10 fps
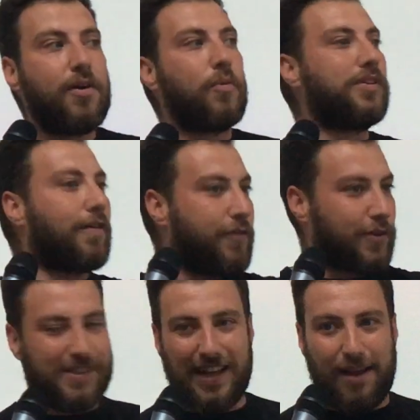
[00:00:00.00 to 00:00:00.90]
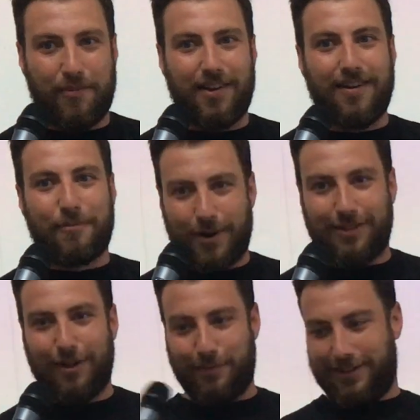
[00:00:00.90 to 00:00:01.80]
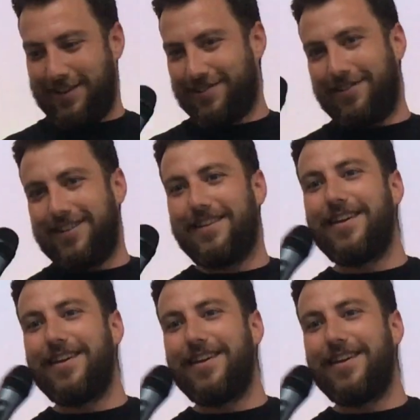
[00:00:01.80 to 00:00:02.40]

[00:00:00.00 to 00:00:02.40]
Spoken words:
with their first name written on my t-shirt.